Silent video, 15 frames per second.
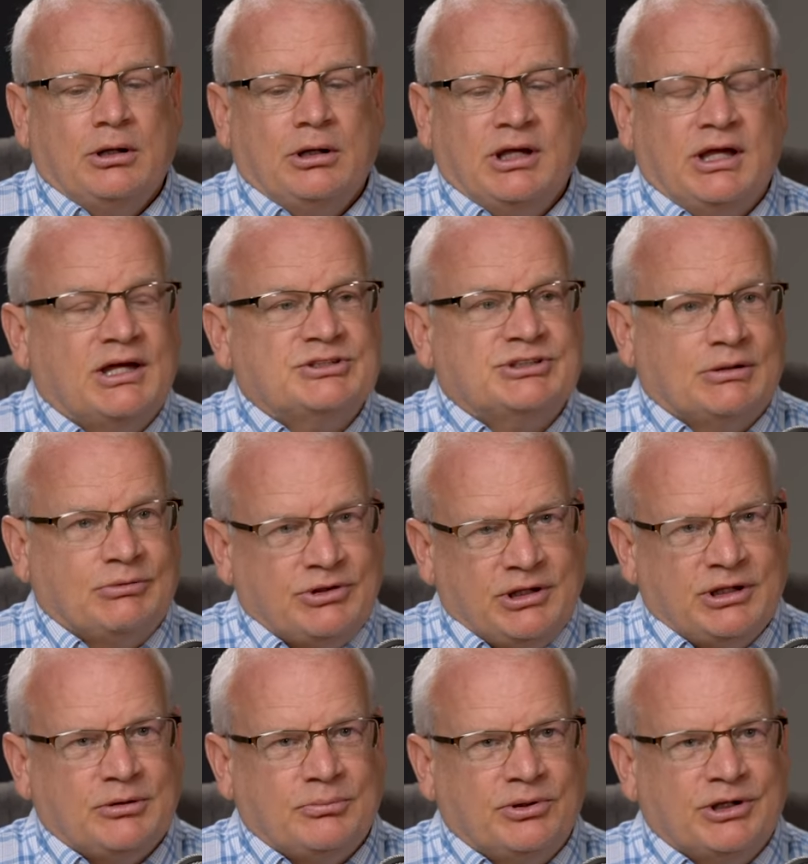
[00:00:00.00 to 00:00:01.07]
He has
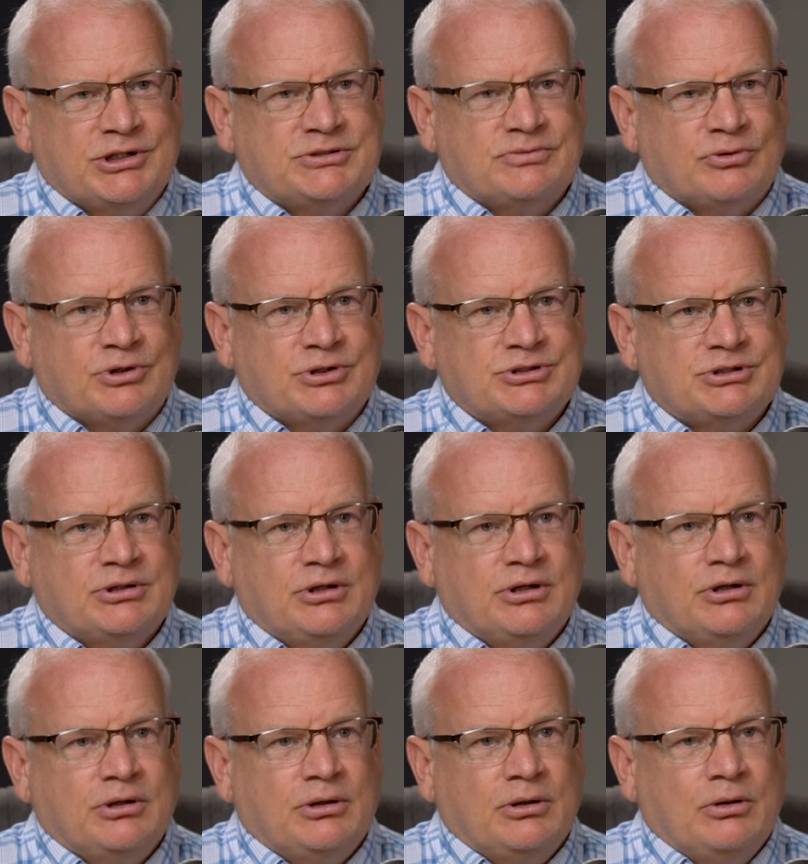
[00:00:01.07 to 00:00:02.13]
everything in place for us.
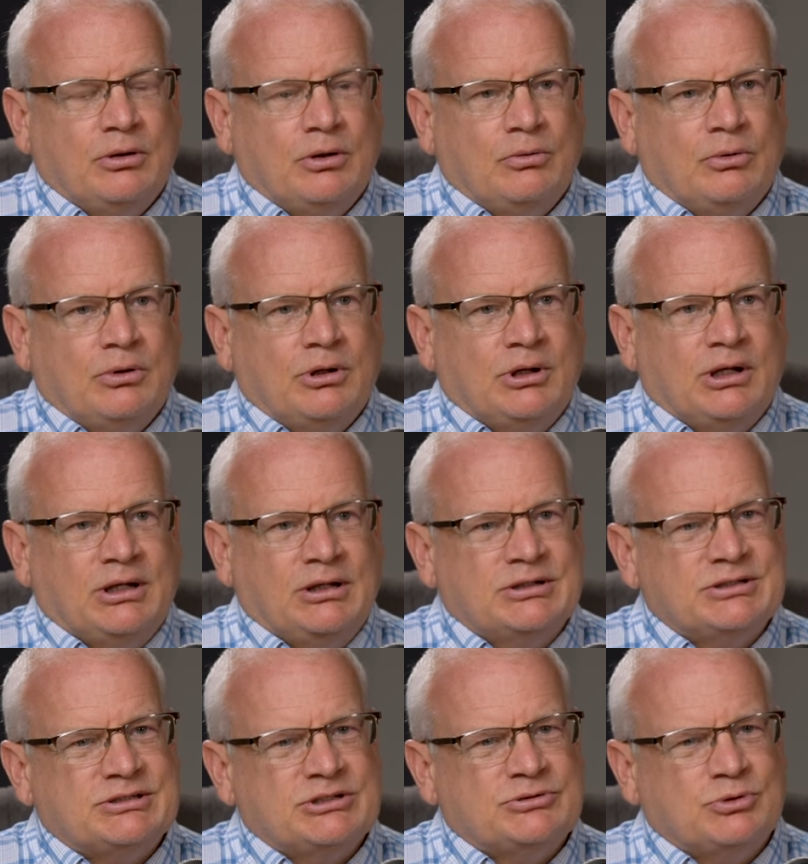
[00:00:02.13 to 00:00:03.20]
And he
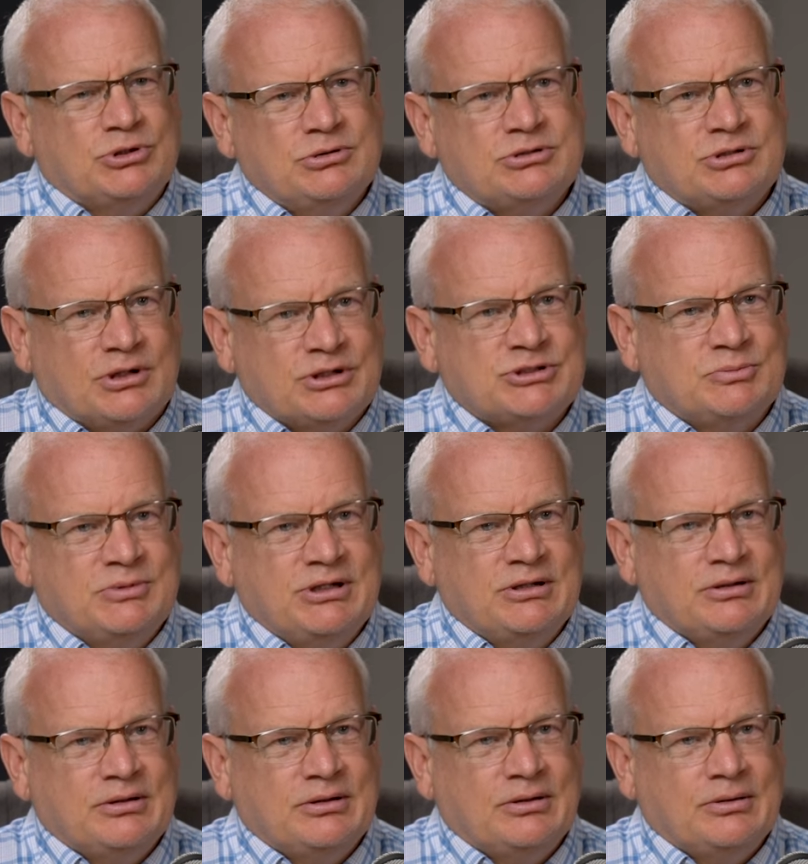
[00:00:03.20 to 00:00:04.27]
just says, will you trust me?
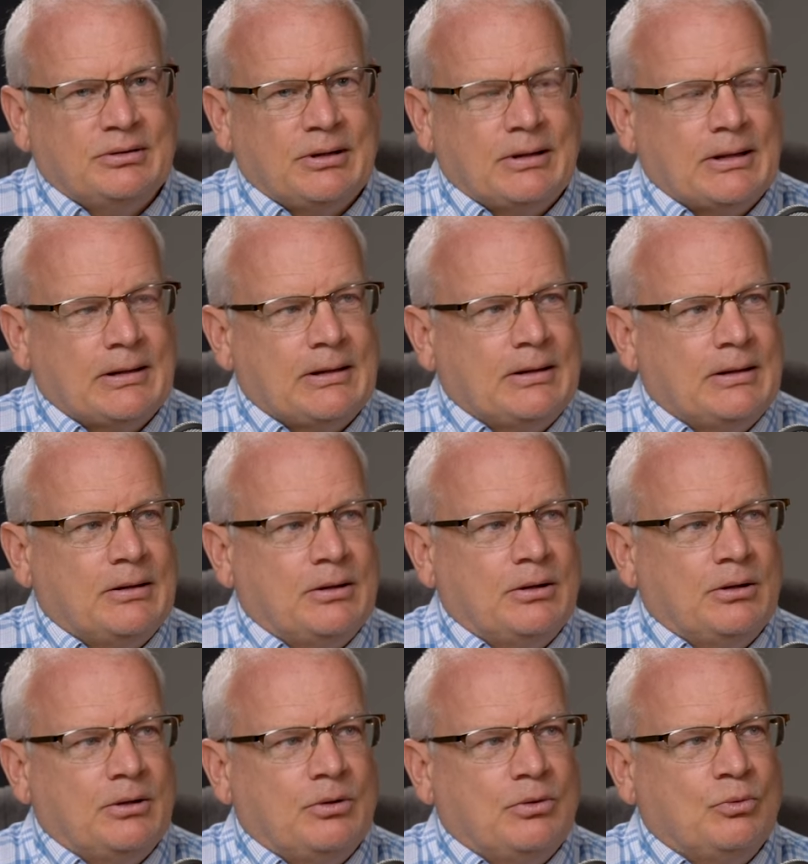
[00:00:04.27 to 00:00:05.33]

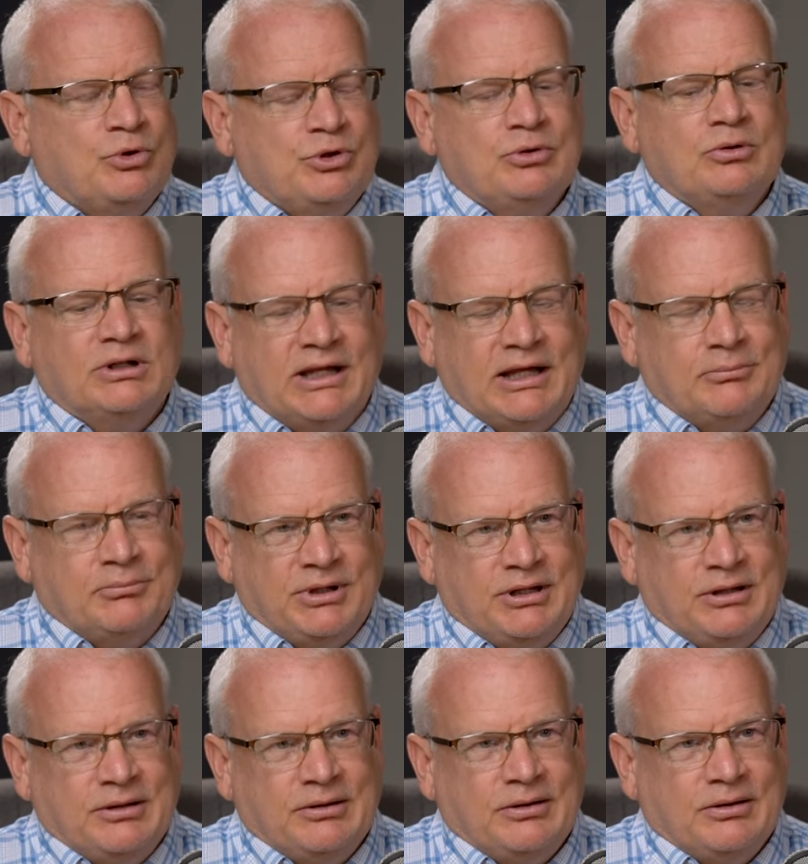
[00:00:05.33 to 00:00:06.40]
Will you let
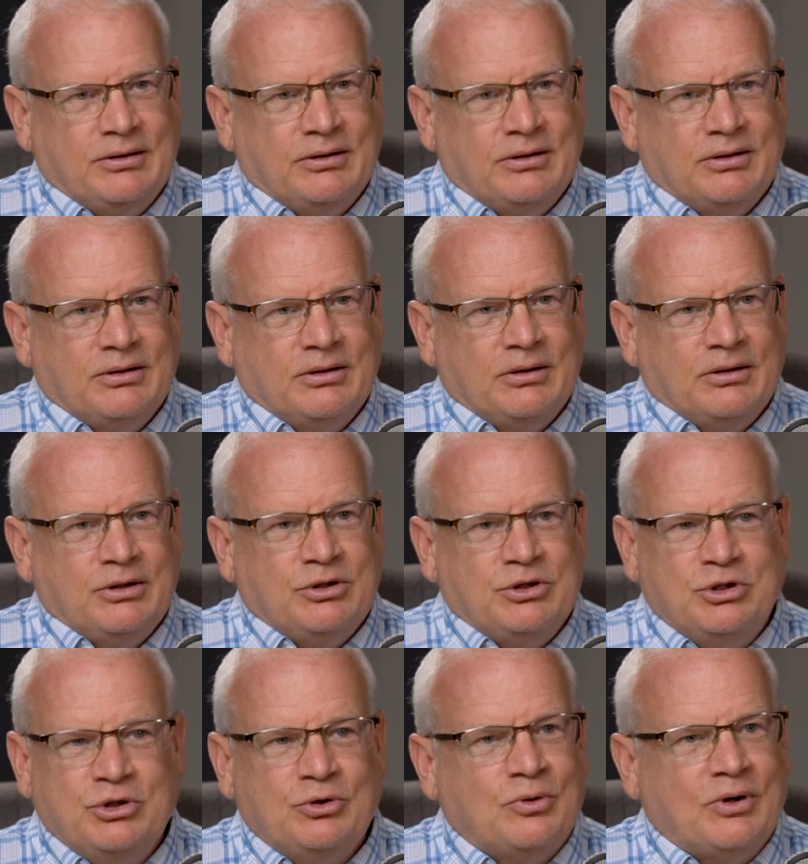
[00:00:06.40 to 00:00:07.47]
me?
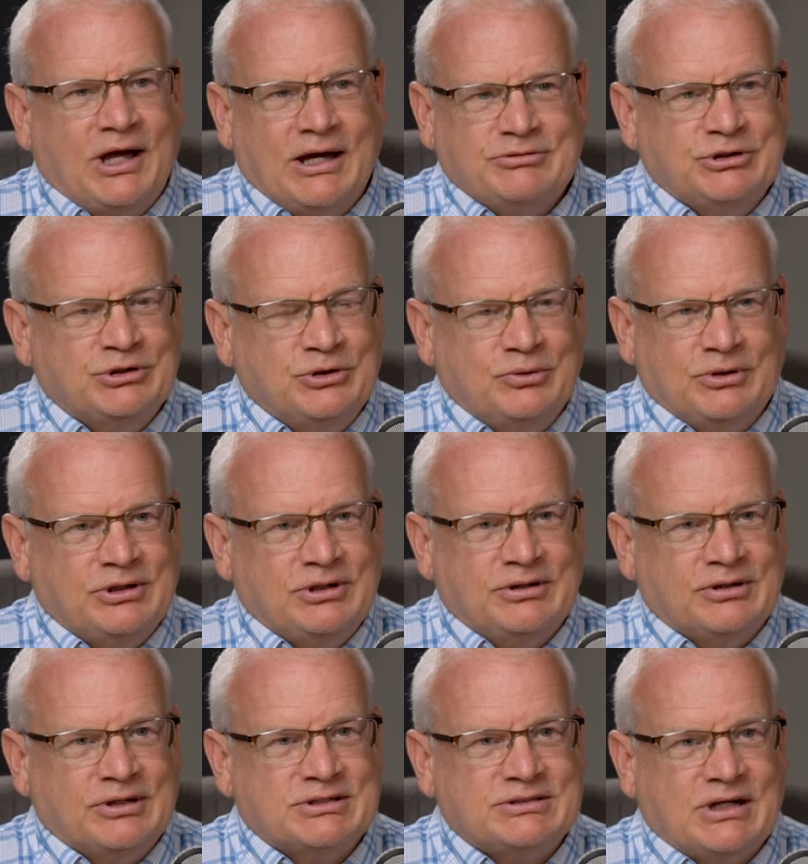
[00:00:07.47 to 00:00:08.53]
You don't have to do any of
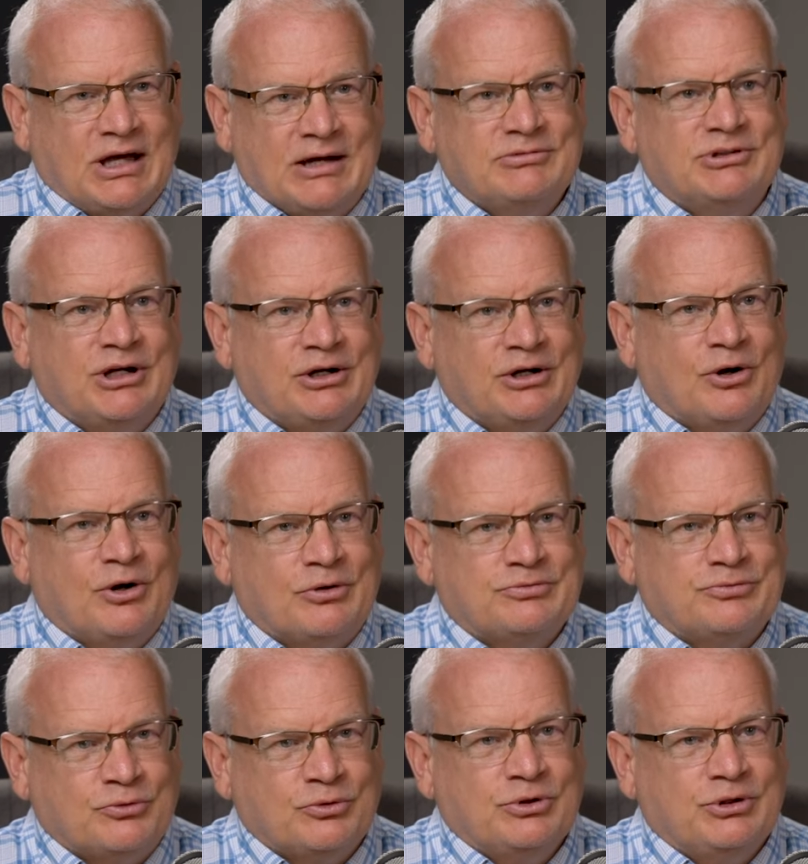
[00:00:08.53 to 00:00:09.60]
this. I've done it all
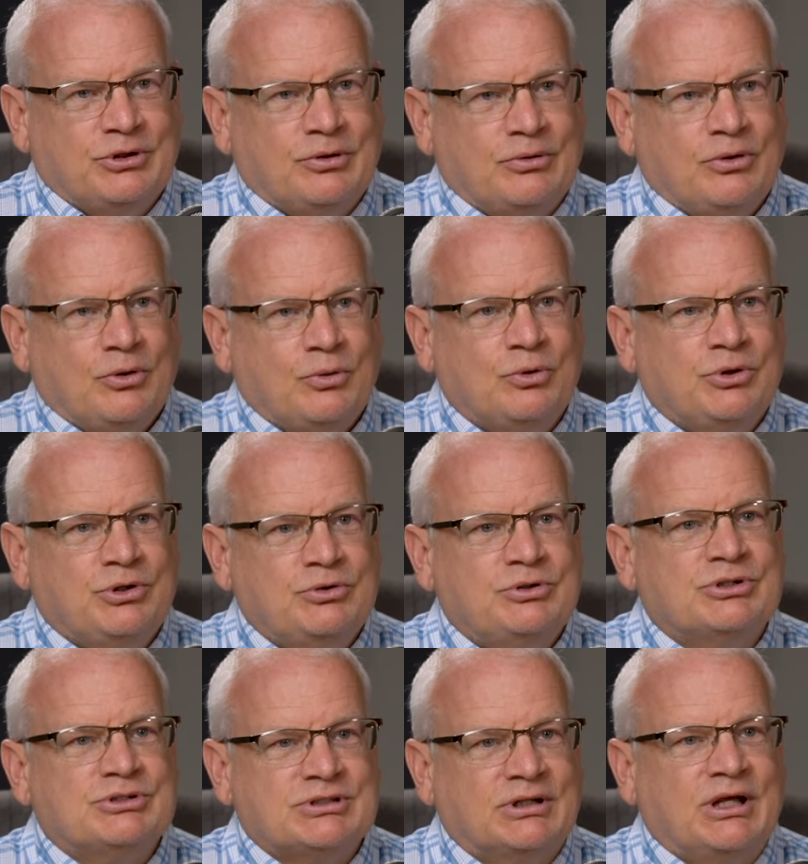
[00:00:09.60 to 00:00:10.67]
for you. Will you
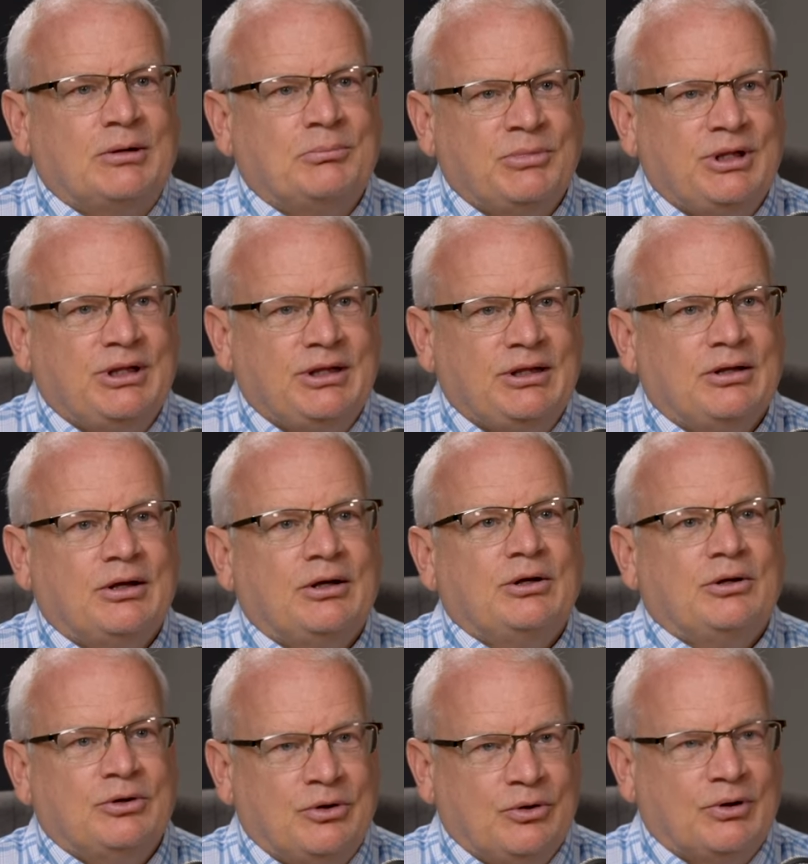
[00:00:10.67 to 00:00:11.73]
just let me
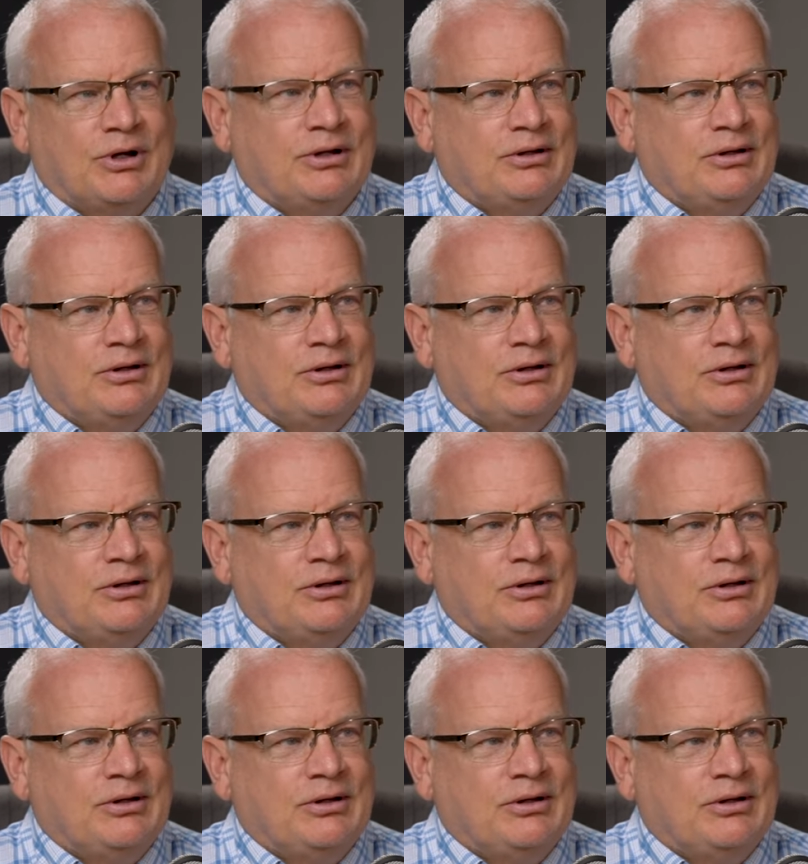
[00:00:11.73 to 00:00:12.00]
do it?